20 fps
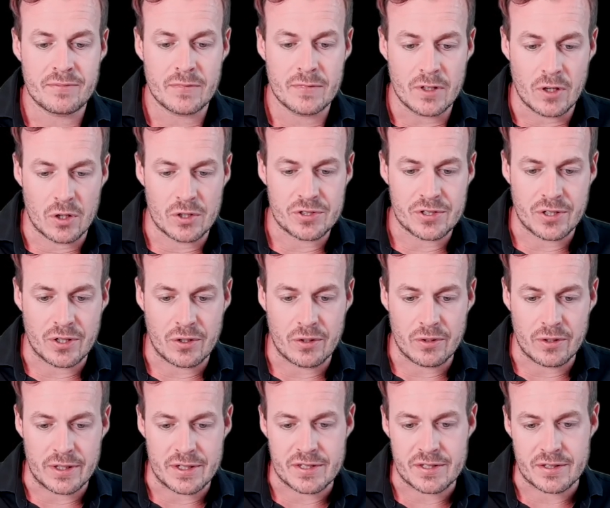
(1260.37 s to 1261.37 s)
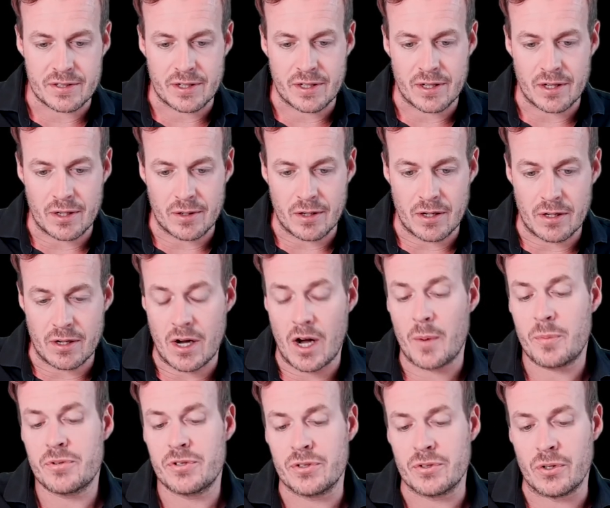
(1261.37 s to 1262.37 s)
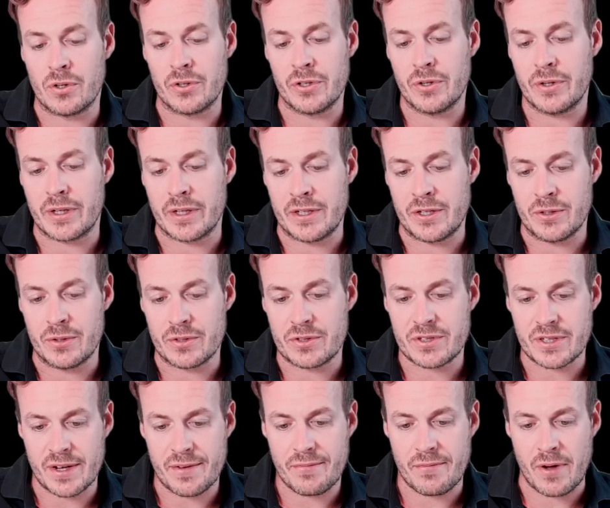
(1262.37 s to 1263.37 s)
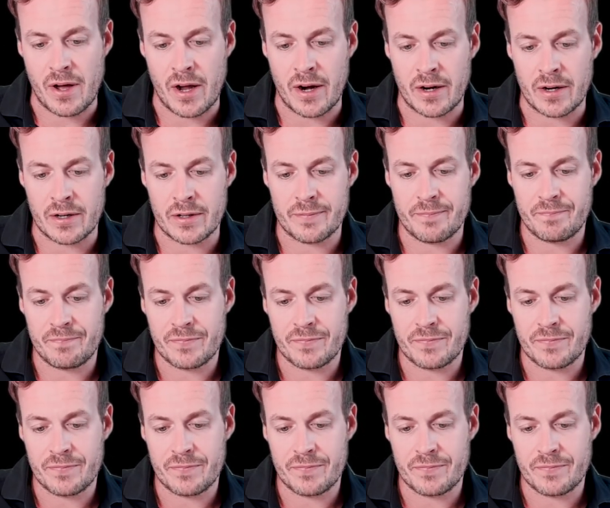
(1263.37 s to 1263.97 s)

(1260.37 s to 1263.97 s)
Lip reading: Also, it's optional. You can use SAPPHIRE,